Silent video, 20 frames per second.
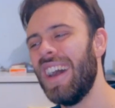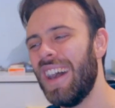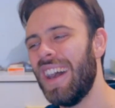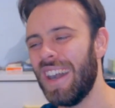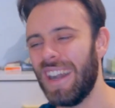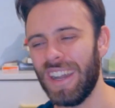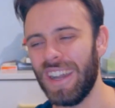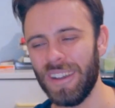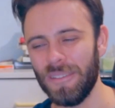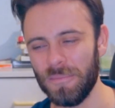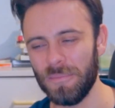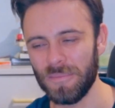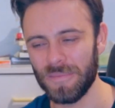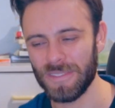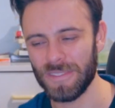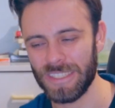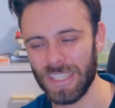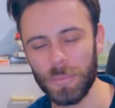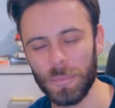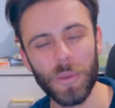Um,
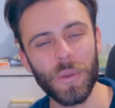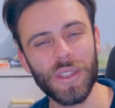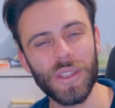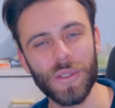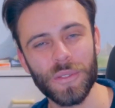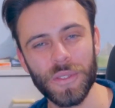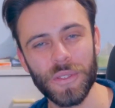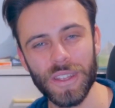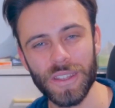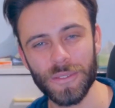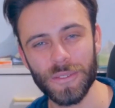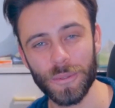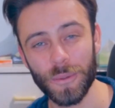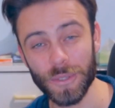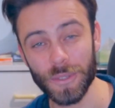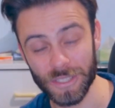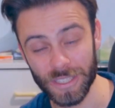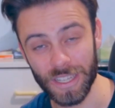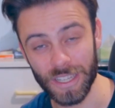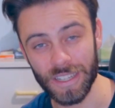tell me what your th
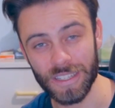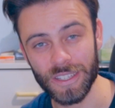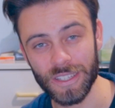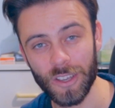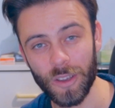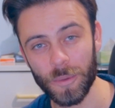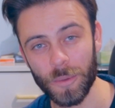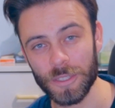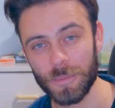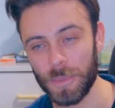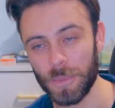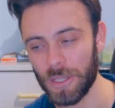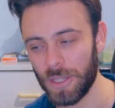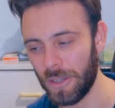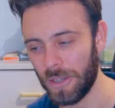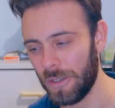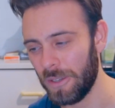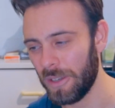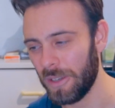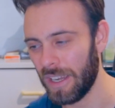thoughts are in the comments
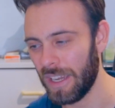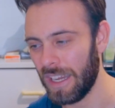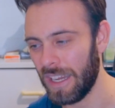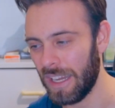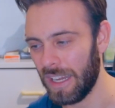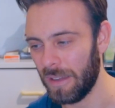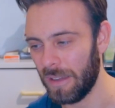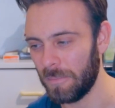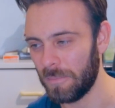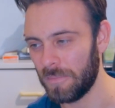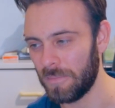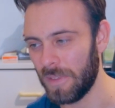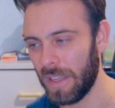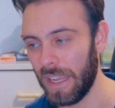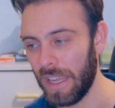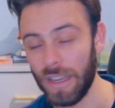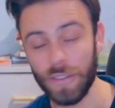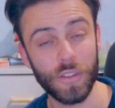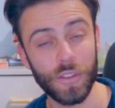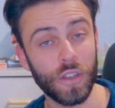below. Um,
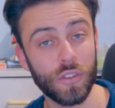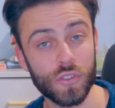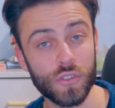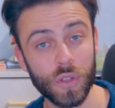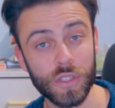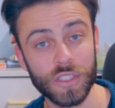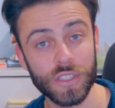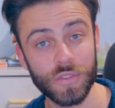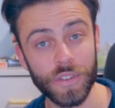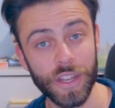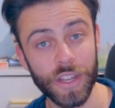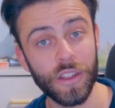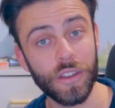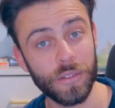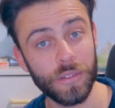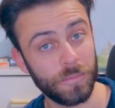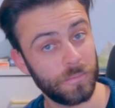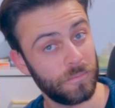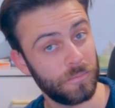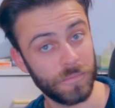and if you enjoyed this video,
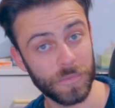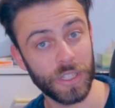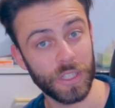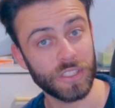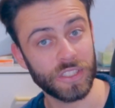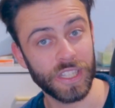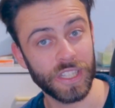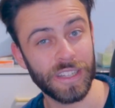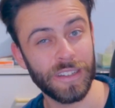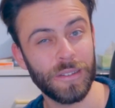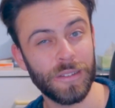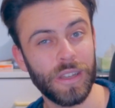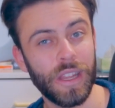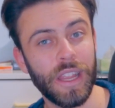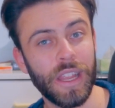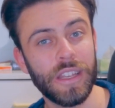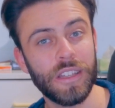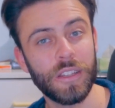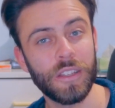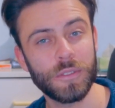consider
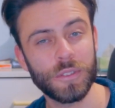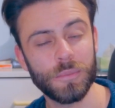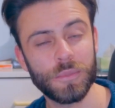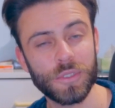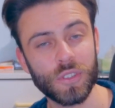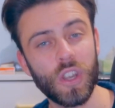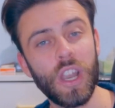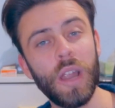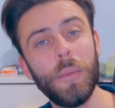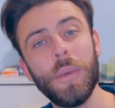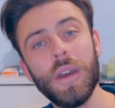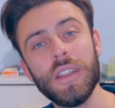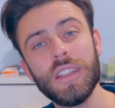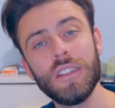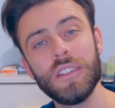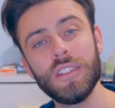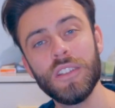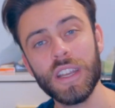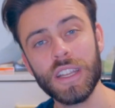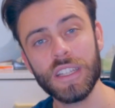hitting the subscribe button
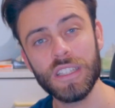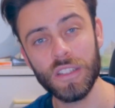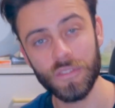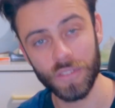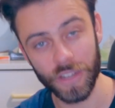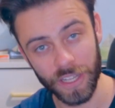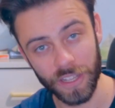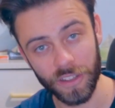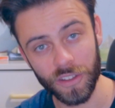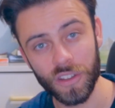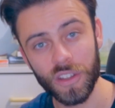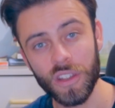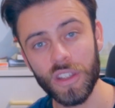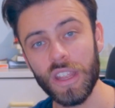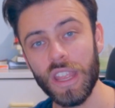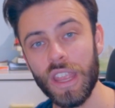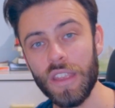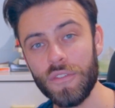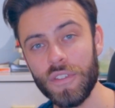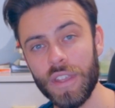and liking the video
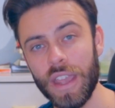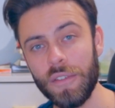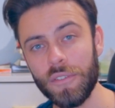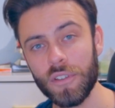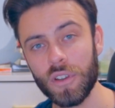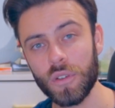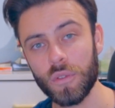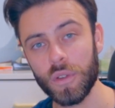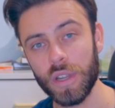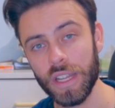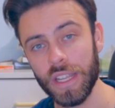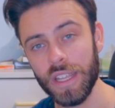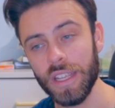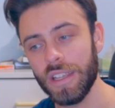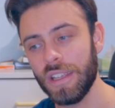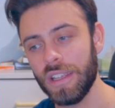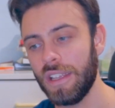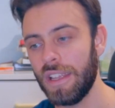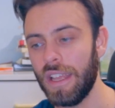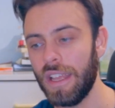if you haven't already.
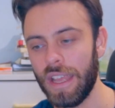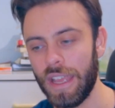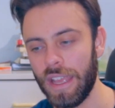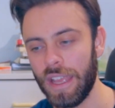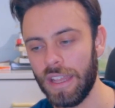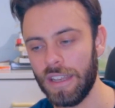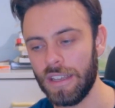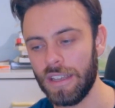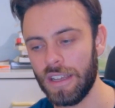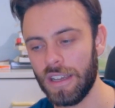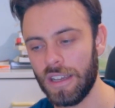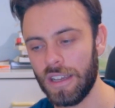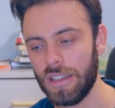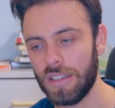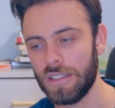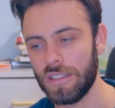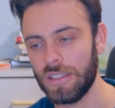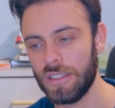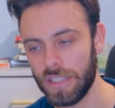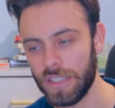And uh,
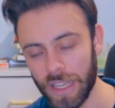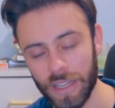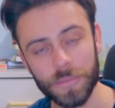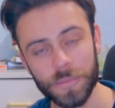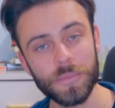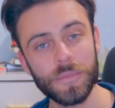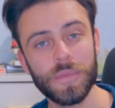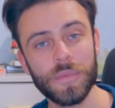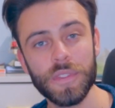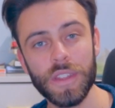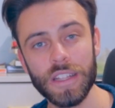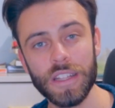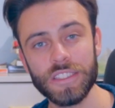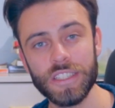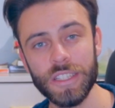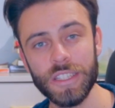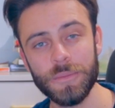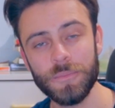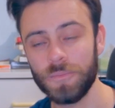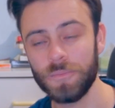yeah, that's
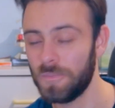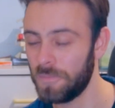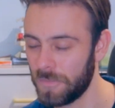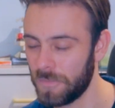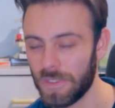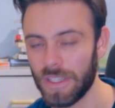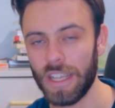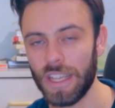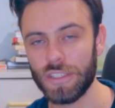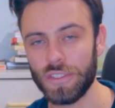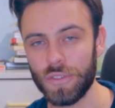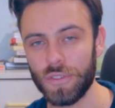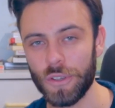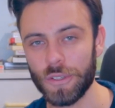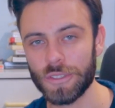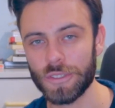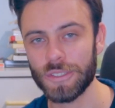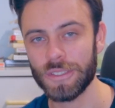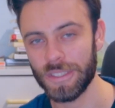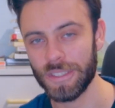it. Catch you
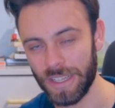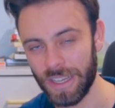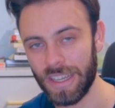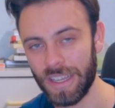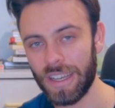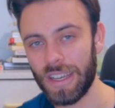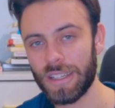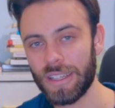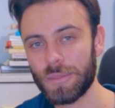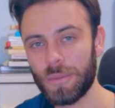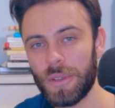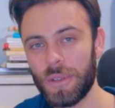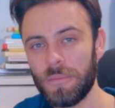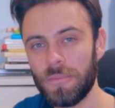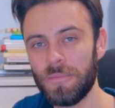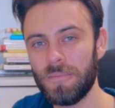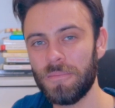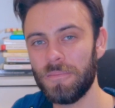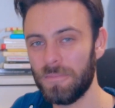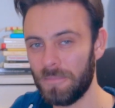folks in the next one.
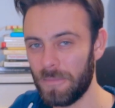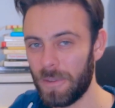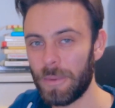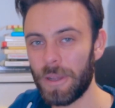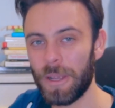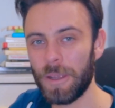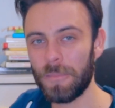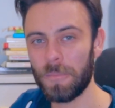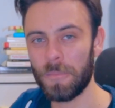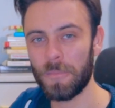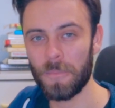Bye bye.